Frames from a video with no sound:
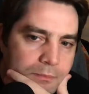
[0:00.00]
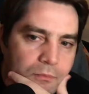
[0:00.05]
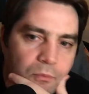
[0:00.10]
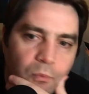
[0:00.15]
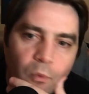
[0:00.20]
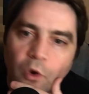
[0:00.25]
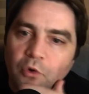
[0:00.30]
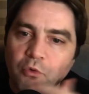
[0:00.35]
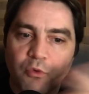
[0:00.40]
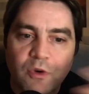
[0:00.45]

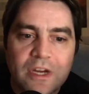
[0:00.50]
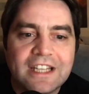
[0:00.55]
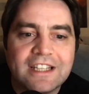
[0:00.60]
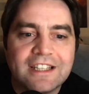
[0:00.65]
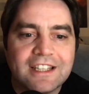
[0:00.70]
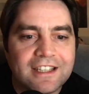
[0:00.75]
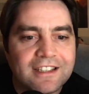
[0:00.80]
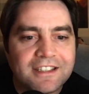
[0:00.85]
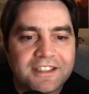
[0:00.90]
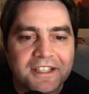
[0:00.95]
what
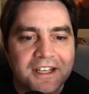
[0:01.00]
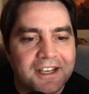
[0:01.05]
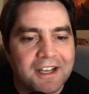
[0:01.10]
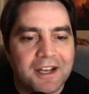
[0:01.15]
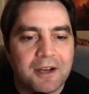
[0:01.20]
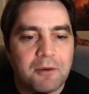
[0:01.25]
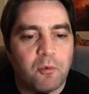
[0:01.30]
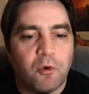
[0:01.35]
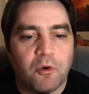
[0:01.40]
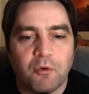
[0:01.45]
ratings I
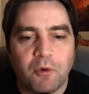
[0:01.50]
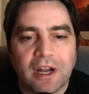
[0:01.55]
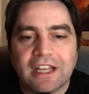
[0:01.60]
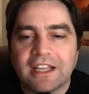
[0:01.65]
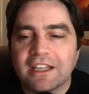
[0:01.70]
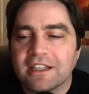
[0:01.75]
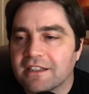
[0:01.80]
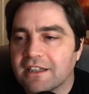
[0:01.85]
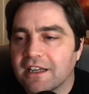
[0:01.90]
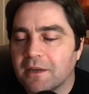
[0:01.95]
am, what
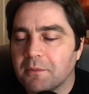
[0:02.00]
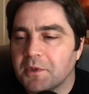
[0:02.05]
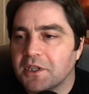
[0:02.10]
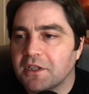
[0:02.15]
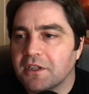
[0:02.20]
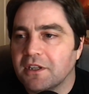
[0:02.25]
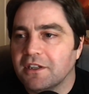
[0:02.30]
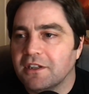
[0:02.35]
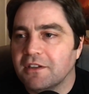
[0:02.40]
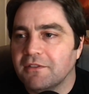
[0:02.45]
rankings I
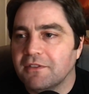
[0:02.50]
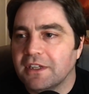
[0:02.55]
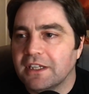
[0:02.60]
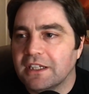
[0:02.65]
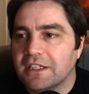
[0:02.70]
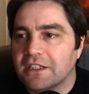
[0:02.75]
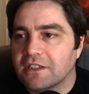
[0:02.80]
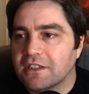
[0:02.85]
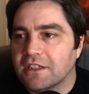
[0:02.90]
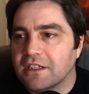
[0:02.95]
am in the
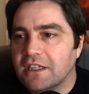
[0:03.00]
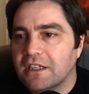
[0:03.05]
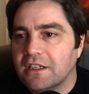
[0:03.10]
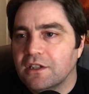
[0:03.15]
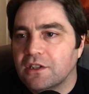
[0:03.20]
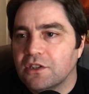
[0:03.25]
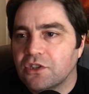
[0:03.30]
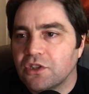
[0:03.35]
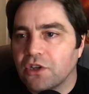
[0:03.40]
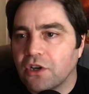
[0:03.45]
various
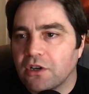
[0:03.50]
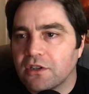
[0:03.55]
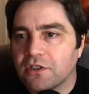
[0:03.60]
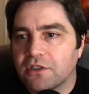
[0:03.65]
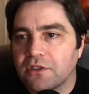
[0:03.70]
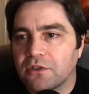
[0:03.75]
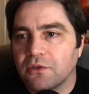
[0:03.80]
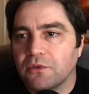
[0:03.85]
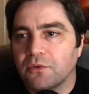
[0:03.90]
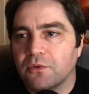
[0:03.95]
charts
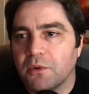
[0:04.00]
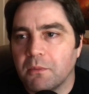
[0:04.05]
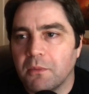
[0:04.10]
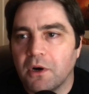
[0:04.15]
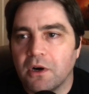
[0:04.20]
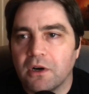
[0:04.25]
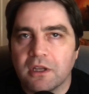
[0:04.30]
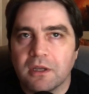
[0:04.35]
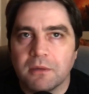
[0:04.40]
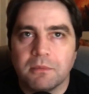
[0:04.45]
and all the
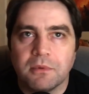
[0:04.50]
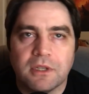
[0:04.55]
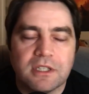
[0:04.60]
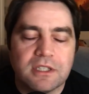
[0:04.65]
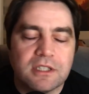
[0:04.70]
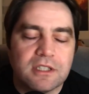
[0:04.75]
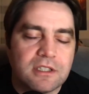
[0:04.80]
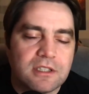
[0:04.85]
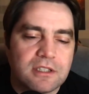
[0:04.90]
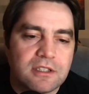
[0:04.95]

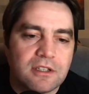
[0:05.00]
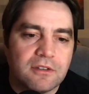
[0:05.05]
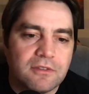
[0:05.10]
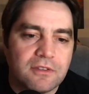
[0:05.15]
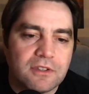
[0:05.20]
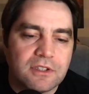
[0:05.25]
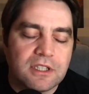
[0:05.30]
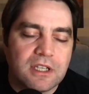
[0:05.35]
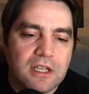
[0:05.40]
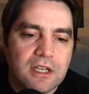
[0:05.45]
marketplaces and stuff.
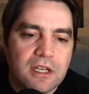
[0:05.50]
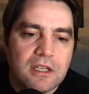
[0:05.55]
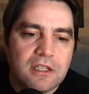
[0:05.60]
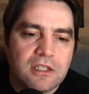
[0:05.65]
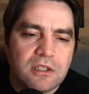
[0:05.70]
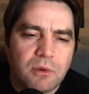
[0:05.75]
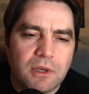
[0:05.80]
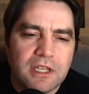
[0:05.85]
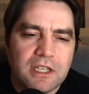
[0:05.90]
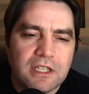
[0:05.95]
It's
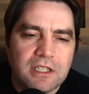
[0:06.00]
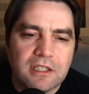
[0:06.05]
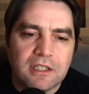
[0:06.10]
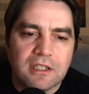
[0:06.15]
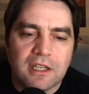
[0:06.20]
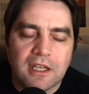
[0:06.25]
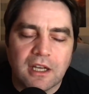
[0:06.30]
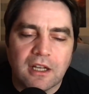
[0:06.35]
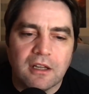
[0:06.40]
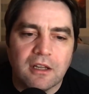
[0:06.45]
quite easy to
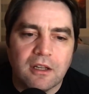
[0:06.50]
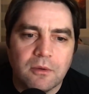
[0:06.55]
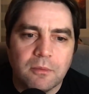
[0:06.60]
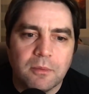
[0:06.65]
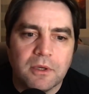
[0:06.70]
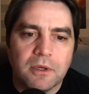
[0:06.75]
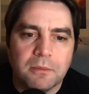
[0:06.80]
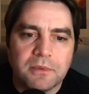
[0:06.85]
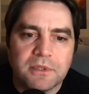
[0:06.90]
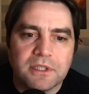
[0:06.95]
get a little
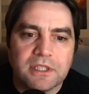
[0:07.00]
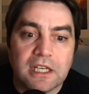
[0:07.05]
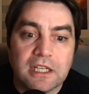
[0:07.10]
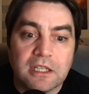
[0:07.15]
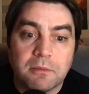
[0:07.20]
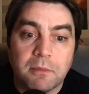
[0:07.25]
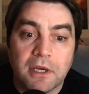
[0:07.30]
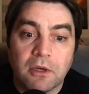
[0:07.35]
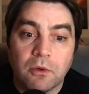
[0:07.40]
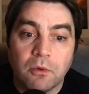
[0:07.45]
bit
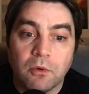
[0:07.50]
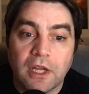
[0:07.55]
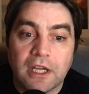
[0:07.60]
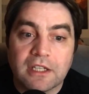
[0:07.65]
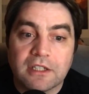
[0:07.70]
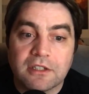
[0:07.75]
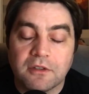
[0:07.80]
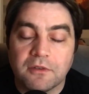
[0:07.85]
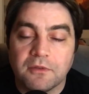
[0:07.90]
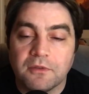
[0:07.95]
obsessed by all
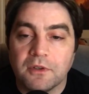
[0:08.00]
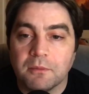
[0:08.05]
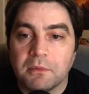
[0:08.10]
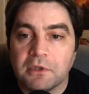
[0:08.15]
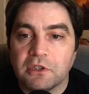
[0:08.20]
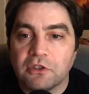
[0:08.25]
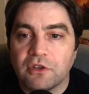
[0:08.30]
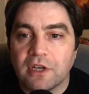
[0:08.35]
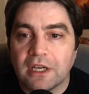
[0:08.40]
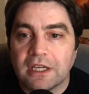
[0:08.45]
that stuff, and I've
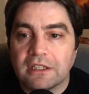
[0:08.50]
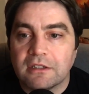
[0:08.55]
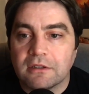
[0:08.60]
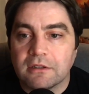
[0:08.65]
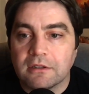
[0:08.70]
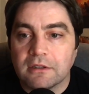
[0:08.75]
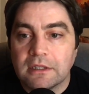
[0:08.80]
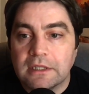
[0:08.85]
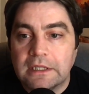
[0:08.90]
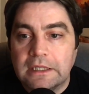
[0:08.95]
been trying
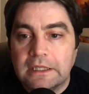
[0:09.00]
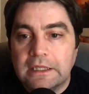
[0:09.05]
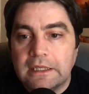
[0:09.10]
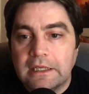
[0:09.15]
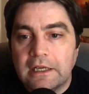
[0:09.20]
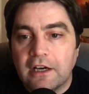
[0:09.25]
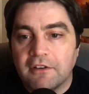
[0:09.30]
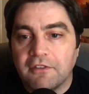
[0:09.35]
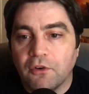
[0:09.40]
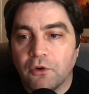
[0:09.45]
to
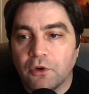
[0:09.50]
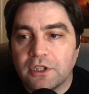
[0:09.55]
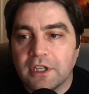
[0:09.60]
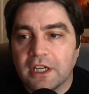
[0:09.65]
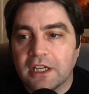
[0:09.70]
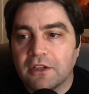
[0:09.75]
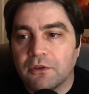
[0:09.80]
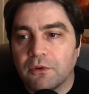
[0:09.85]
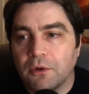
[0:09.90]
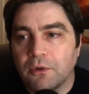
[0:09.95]
avoid
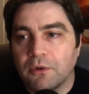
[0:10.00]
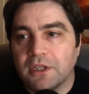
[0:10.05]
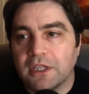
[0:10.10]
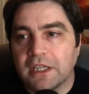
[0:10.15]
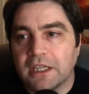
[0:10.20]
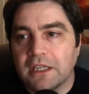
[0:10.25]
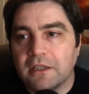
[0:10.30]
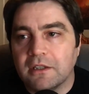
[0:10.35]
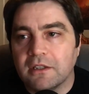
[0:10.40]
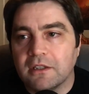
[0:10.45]
that throughout the
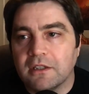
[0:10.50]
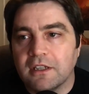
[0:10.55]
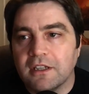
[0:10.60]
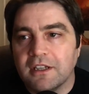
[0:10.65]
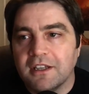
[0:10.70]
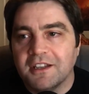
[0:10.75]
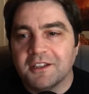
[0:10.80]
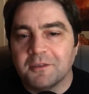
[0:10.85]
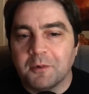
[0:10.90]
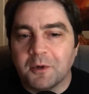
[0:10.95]
day, and
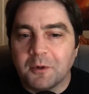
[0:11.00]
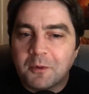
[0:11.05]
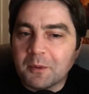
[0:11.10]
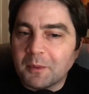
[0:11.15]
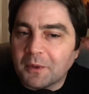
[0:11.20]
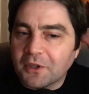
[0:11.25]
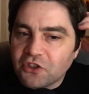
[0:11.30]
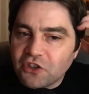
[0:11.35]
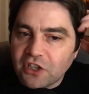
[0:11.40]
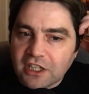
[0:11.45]
it's been a wee
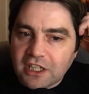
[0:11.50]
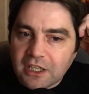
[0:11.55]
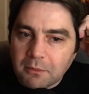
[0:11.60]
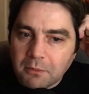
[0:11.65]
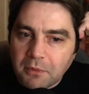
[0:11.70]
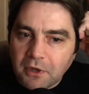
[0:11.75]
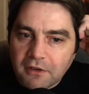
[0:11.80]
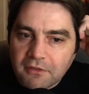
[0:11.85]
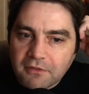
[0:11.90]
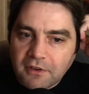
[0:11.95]
bit tricky,
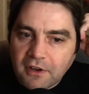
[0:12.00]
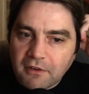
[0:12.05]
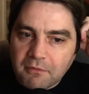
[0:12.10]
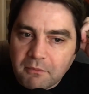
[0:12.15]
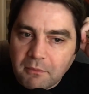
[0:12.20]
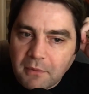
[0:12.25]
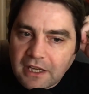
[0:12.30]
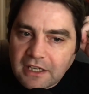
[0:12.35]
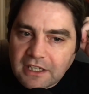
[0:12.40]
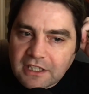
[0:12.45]
but I've
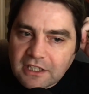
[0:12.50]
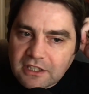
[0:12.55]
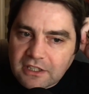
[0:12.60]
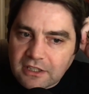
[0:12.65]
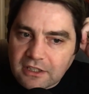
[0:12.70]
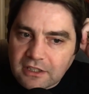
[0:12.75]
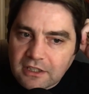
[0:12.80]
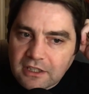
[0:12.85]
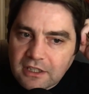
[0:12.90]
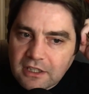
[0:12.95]
managed
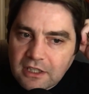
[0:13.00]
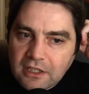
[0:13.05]
to